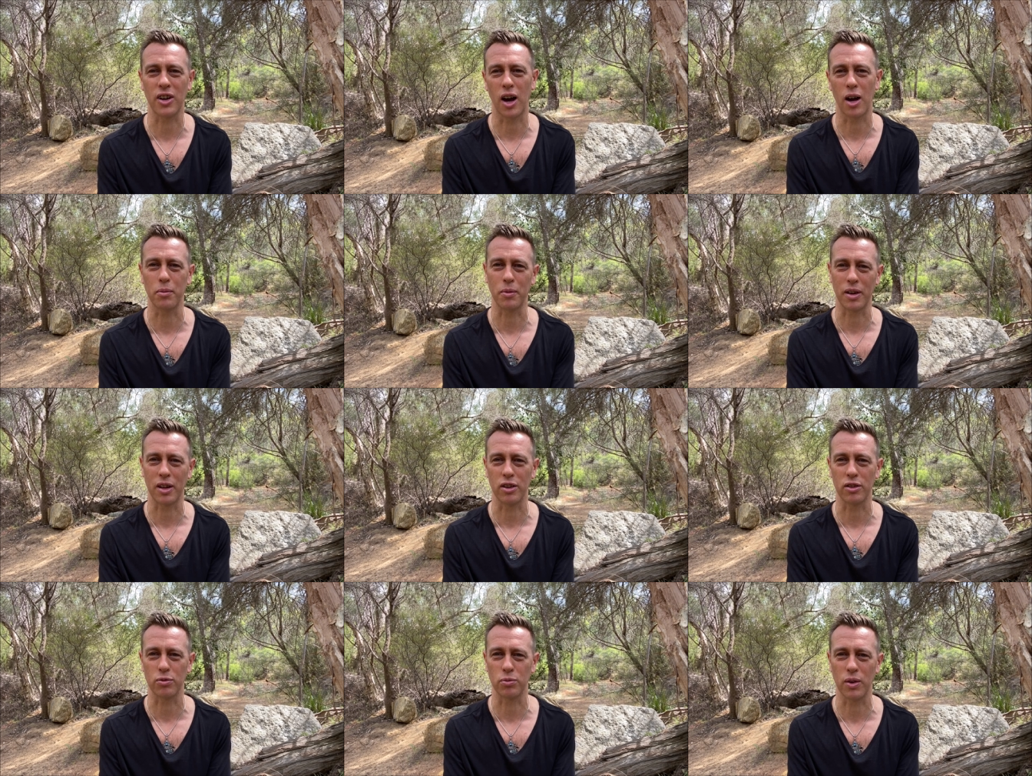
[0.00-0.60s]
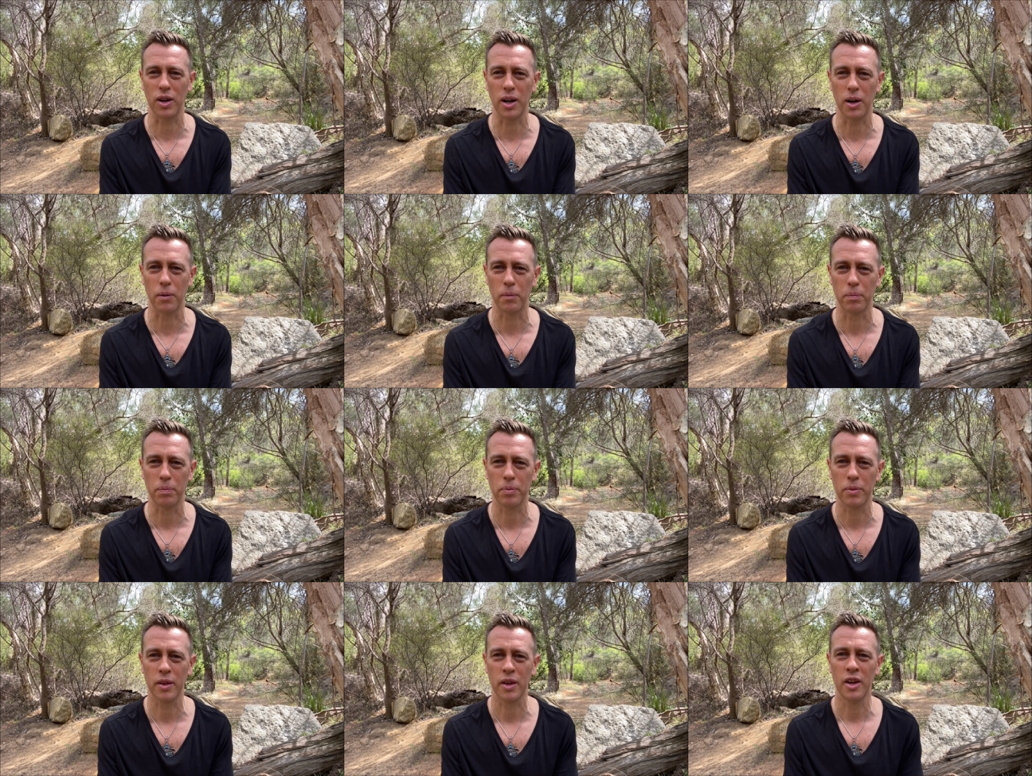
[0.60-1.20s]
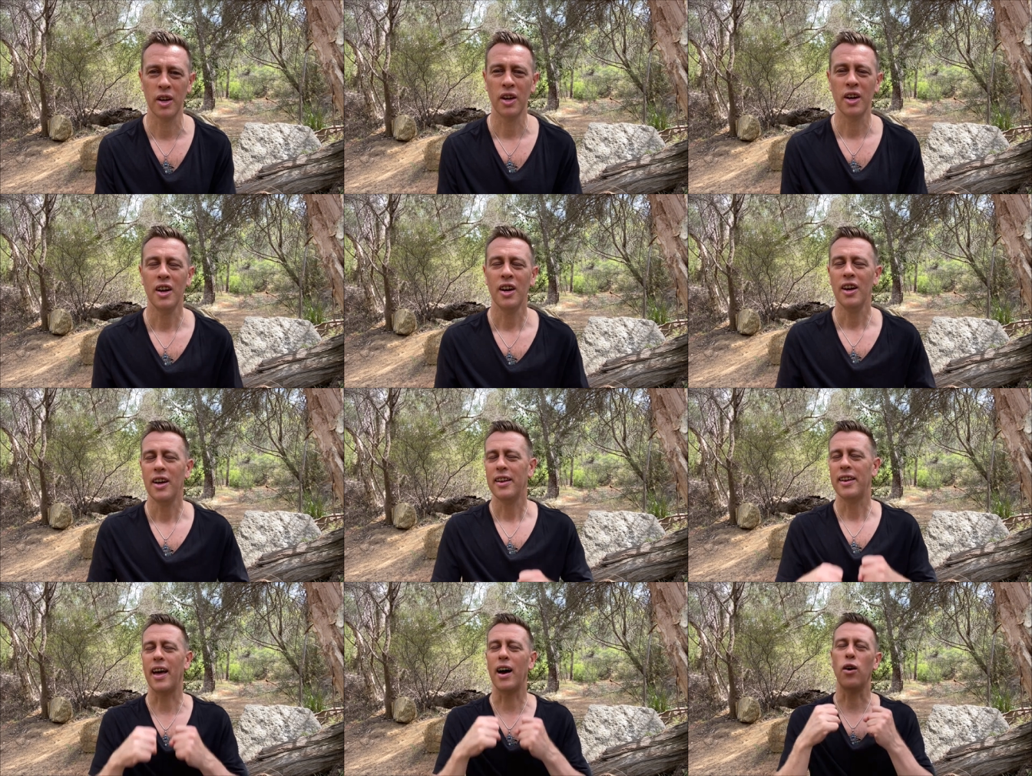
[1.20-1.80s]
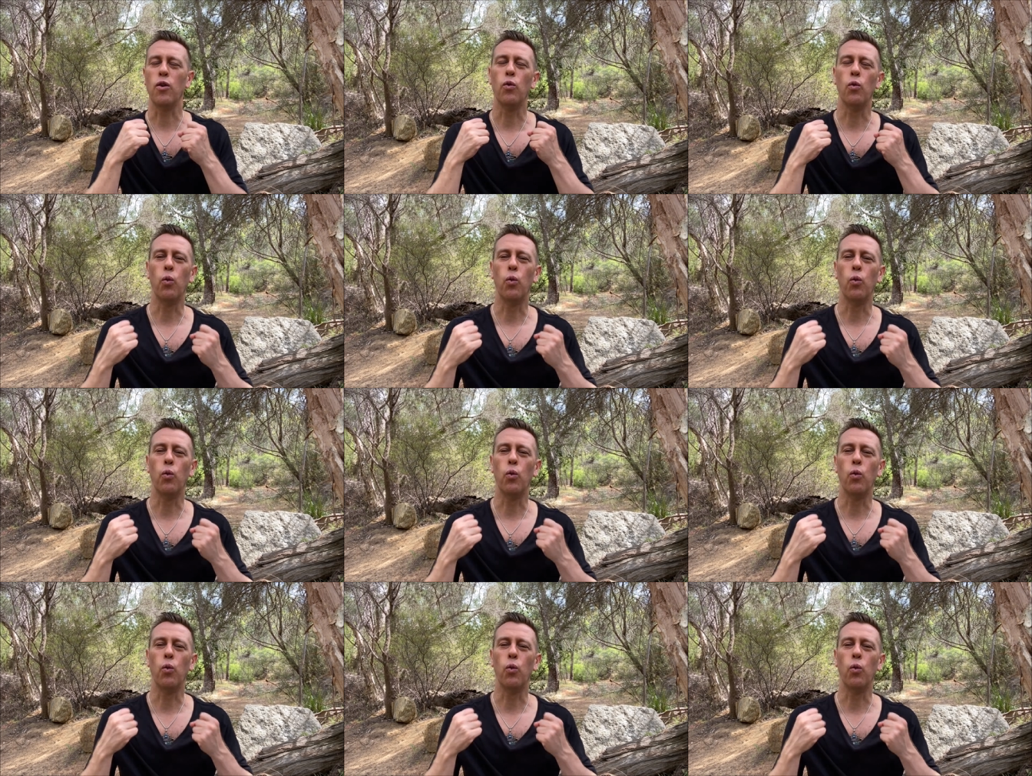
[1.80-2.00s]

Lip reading: timing as well. Now,